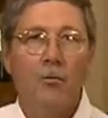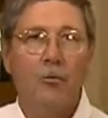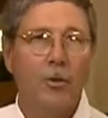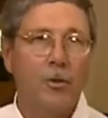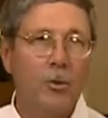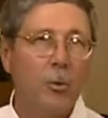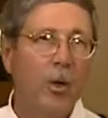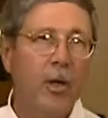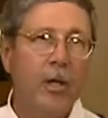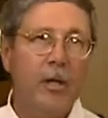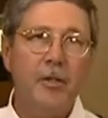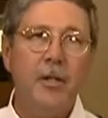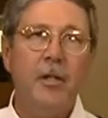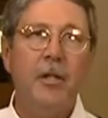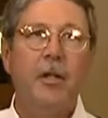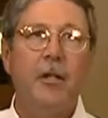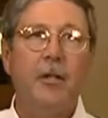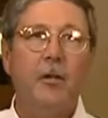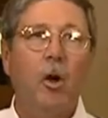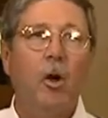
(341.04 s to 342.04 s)
For
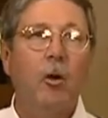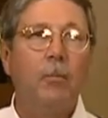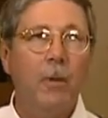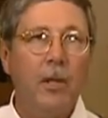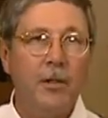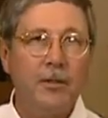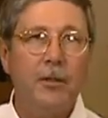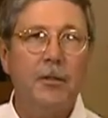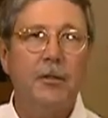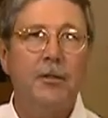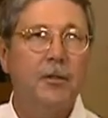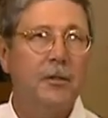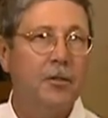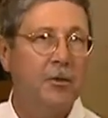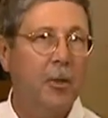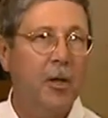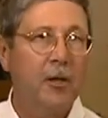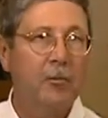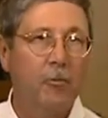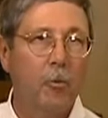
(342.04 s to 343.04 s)
2010, our message is
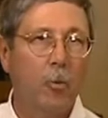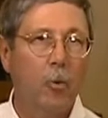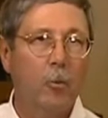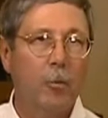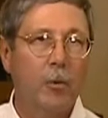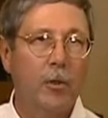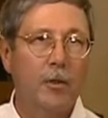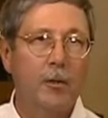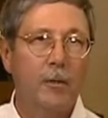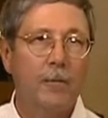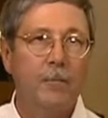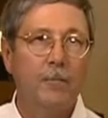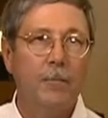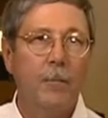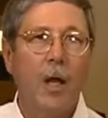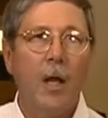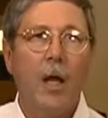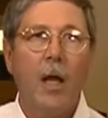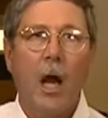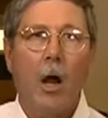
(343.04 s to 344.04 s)
straightforward.
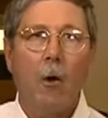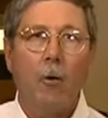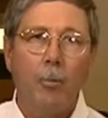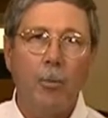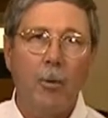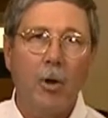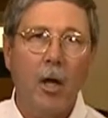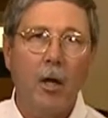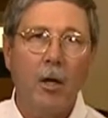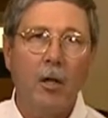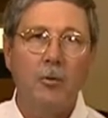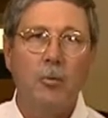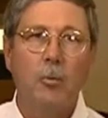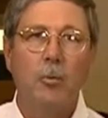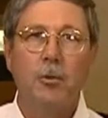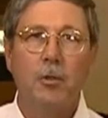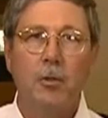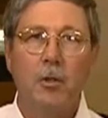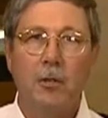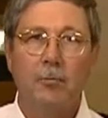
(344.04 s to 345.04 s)
Our products
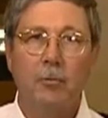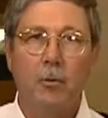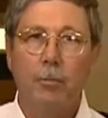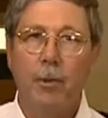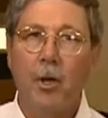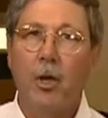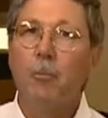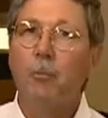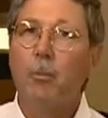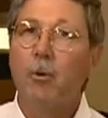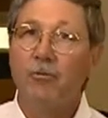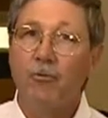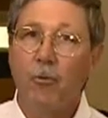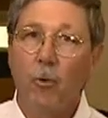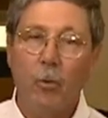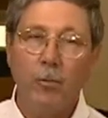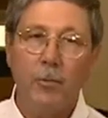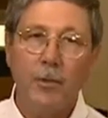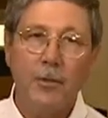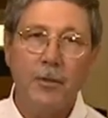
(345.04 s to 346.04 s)
will deliver better
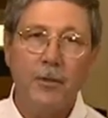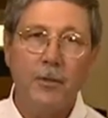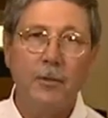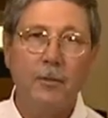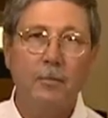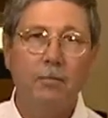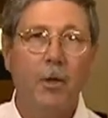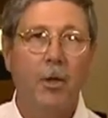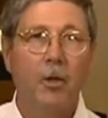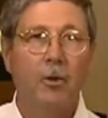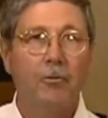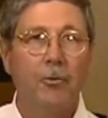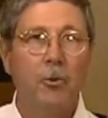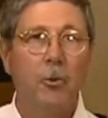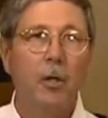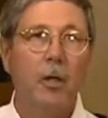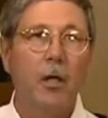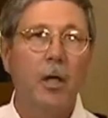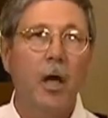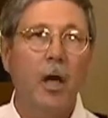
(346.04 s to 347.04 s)
performance, better
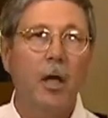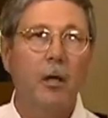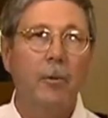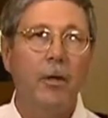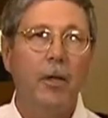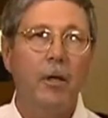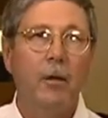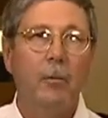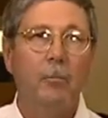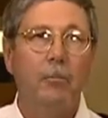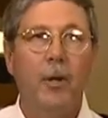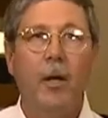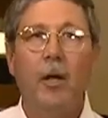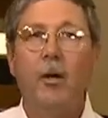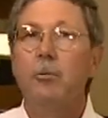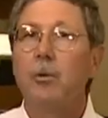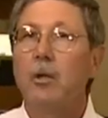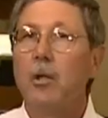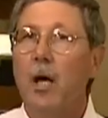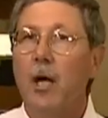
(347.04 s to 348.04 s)
fuel economy,
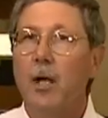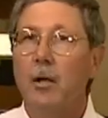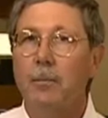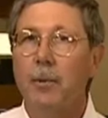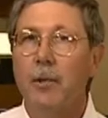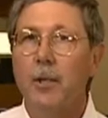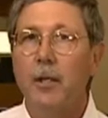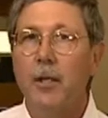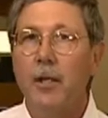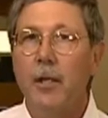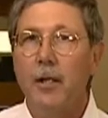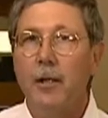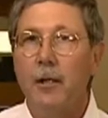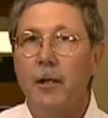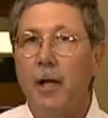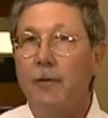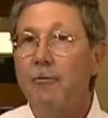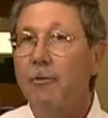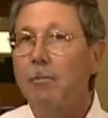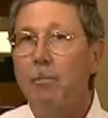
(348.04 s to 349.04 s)
better reliability
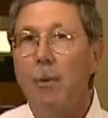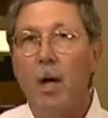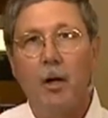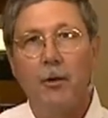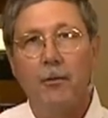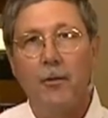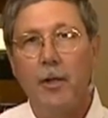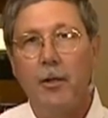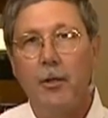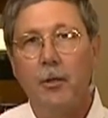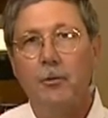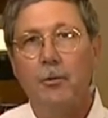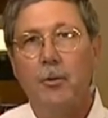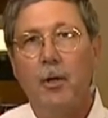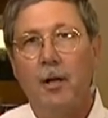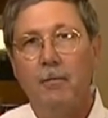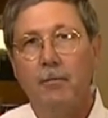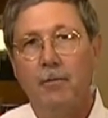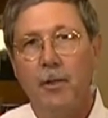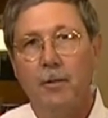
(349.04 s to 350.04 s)
every mile that you'll
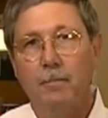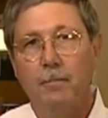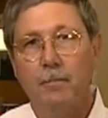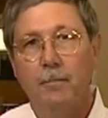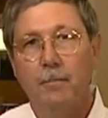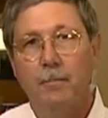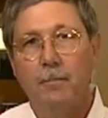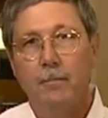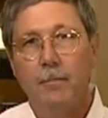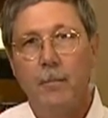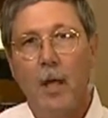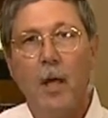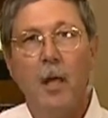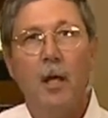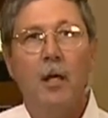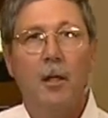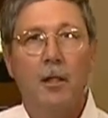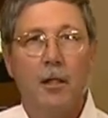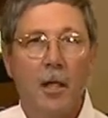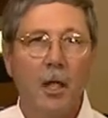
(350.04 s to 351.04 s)
drive them.
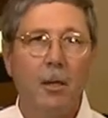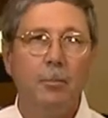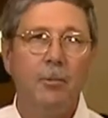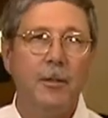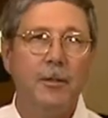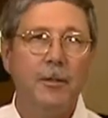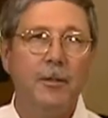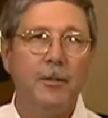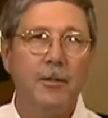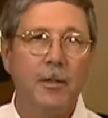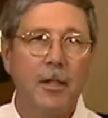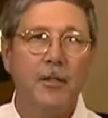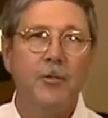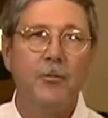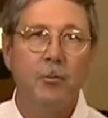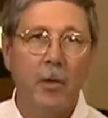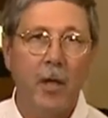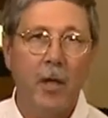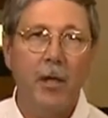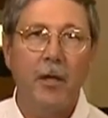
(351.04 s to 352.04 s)
Cummins
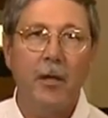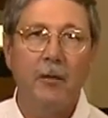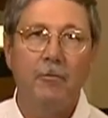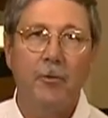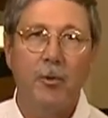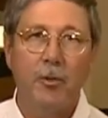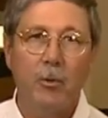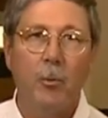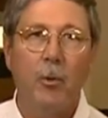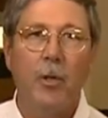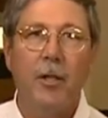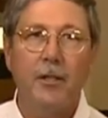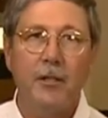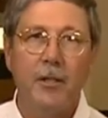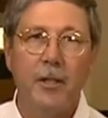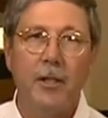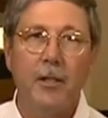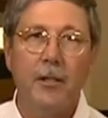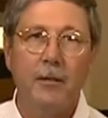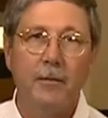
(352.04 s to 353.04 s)
is ready for
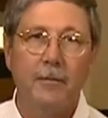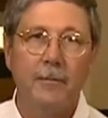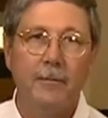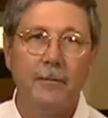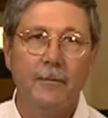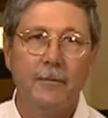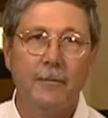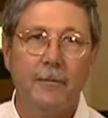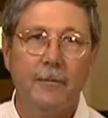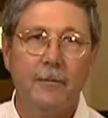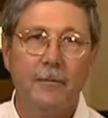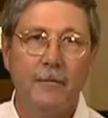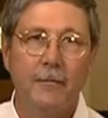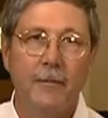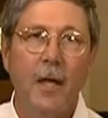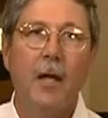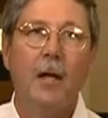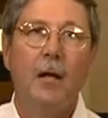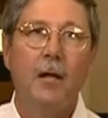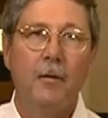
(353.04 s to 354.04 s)
2010.
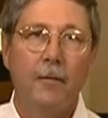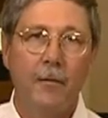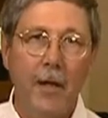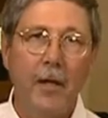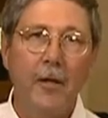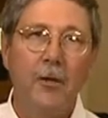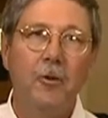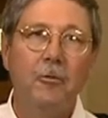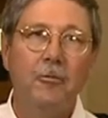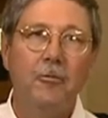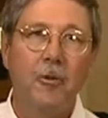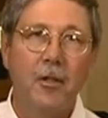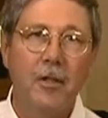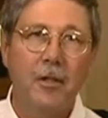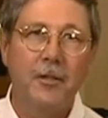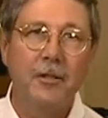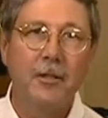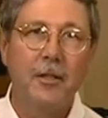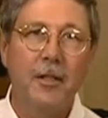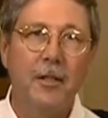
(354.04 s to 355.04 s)
Thank you for
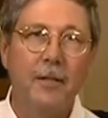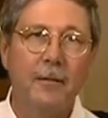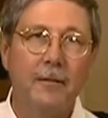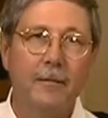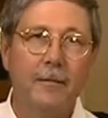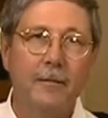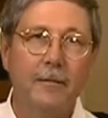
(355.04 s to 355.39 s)
listening.